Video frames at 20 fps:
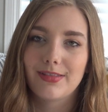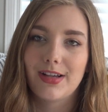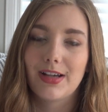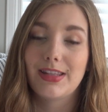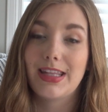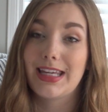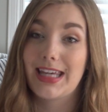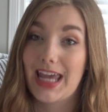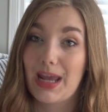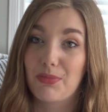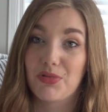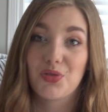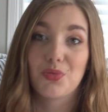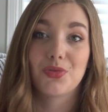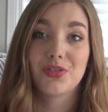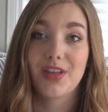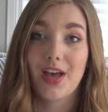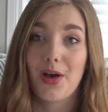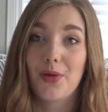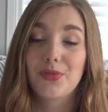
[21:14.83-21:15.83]
and they came to
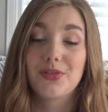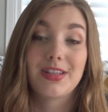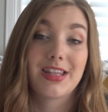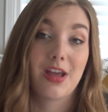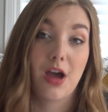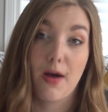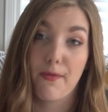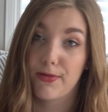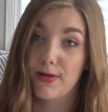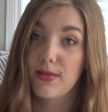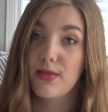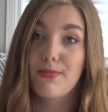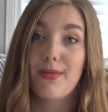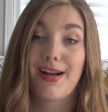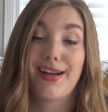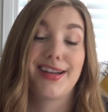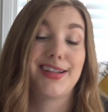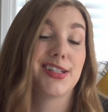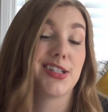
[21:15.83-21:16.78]
his house and they offered him the money.